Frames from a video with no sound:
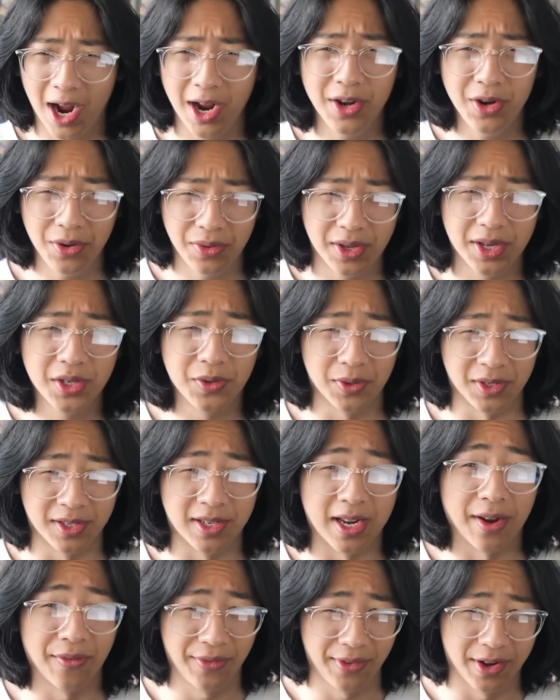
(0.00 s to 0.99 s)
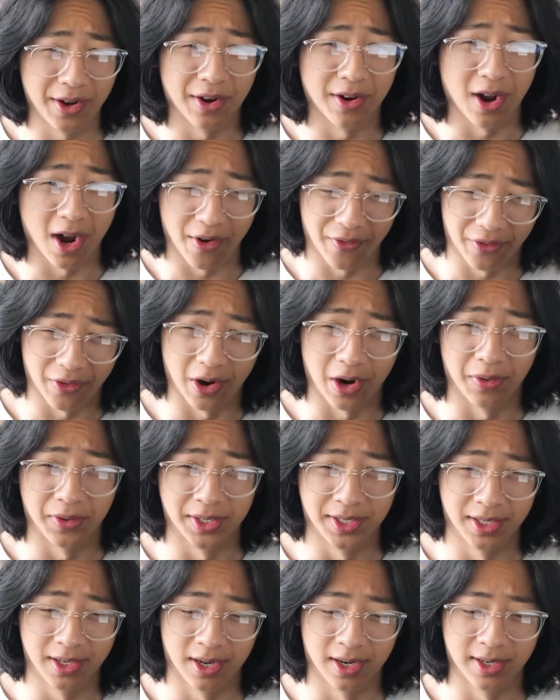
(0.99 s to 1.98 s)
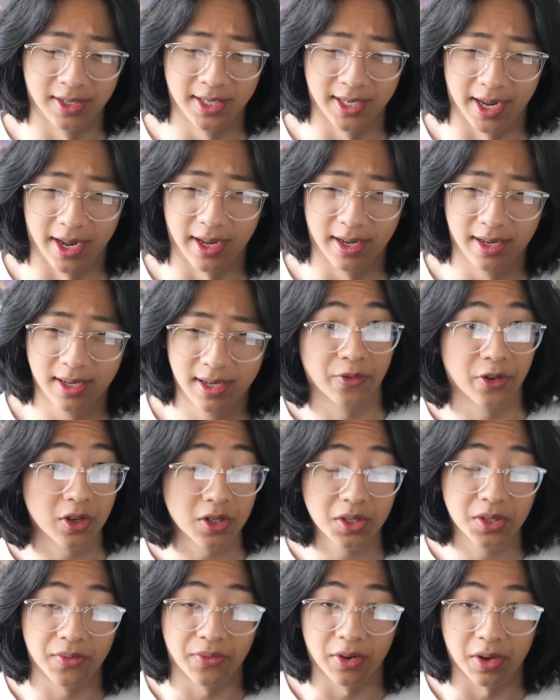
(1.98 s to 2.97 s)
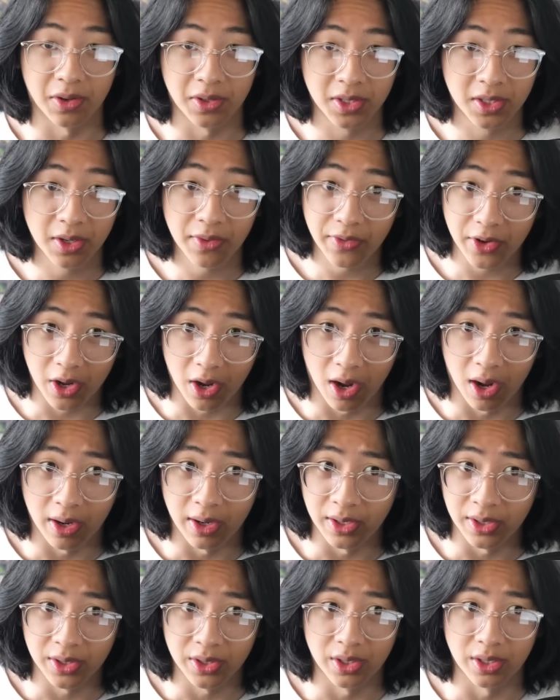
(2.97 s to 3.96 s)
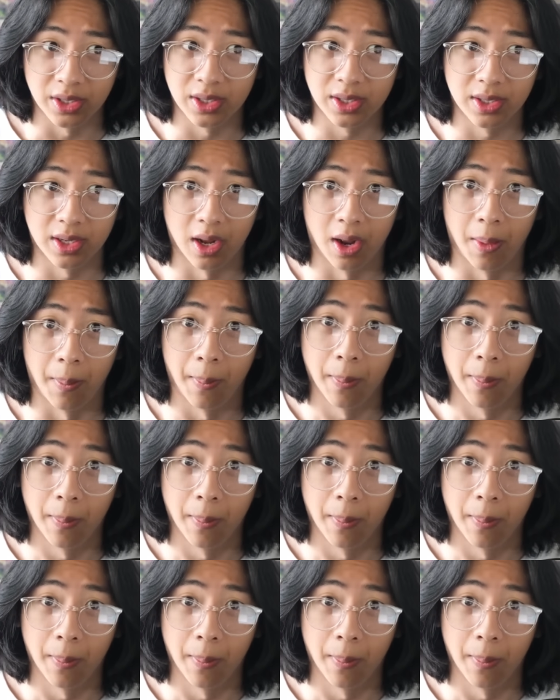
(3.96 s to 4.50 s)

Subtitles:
knew this was definitely an offer I was gonna take. First of all, Sylveon is just a